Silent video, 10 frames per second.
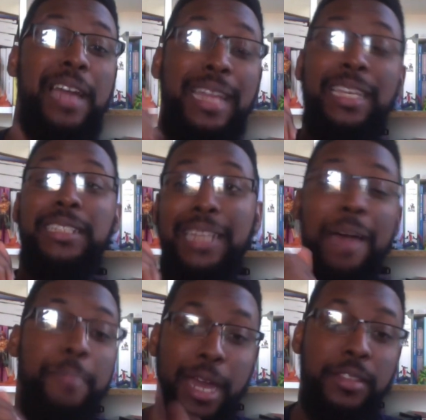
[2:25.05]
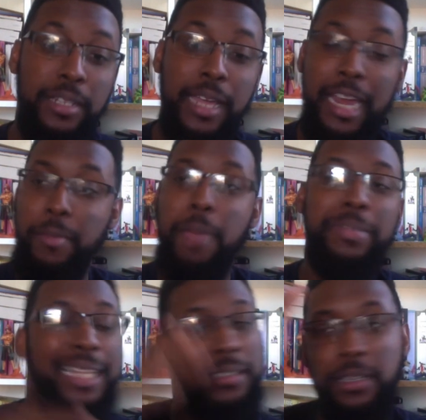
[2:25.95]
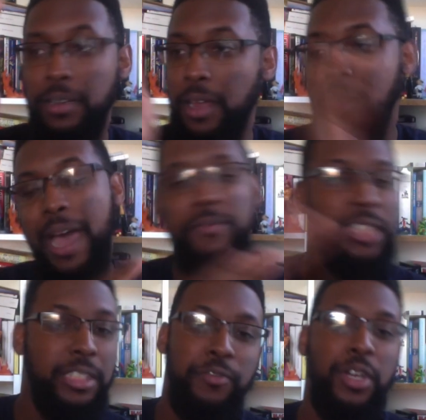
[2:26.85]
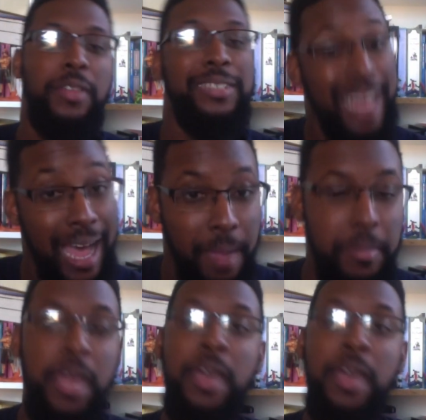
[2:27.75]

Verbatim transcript: I think it's a lot better than the anime, but that's another conversation for another time.